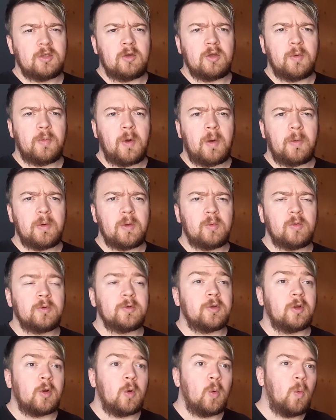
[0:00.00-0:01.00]
you're probably
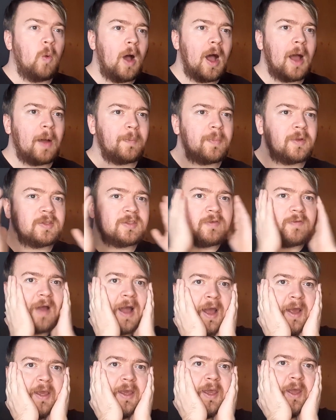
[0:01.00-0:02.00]
wondering, what happens if
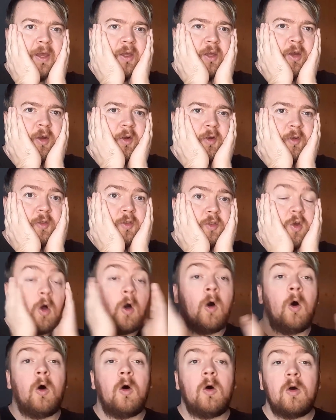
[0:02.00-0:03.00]
I get cursed?
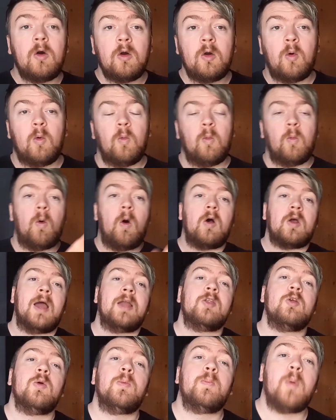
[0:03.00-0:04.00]
Or what
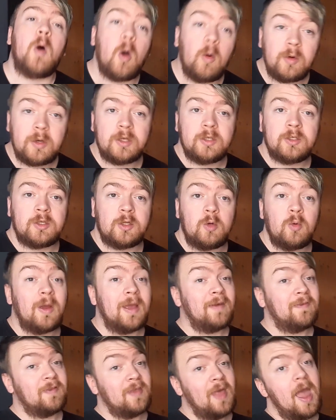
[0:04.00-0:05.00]
can your opponent do
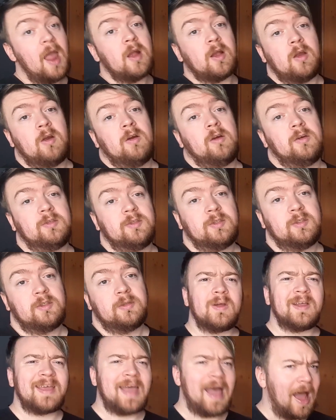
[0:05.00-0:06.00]
if they're cursed?
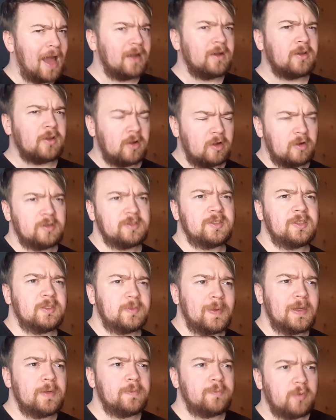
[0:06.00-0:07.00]
Can curses
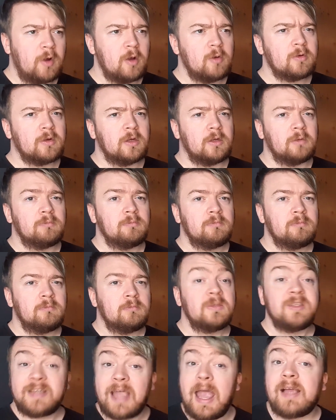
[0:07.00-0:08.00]
be broken?
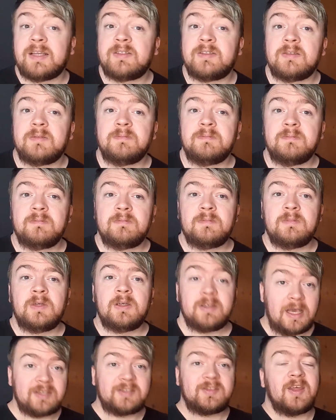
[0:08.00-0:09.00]
Yes.
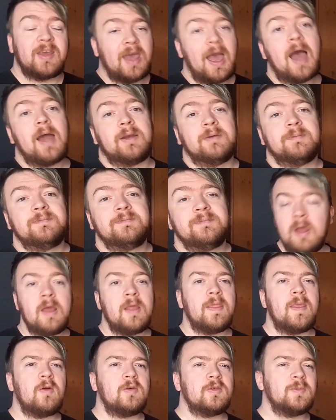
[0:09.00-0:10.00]
Yes, they can.
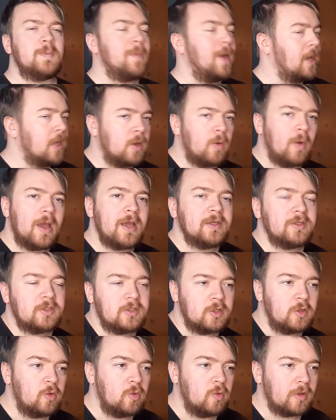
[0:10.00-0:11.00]
There's many ways
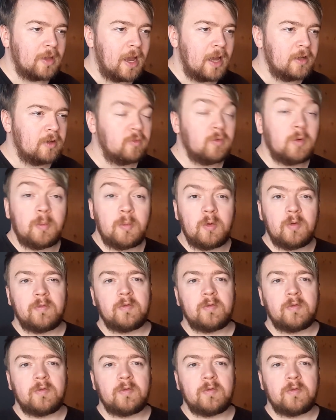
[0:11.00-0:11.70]
to kind of remove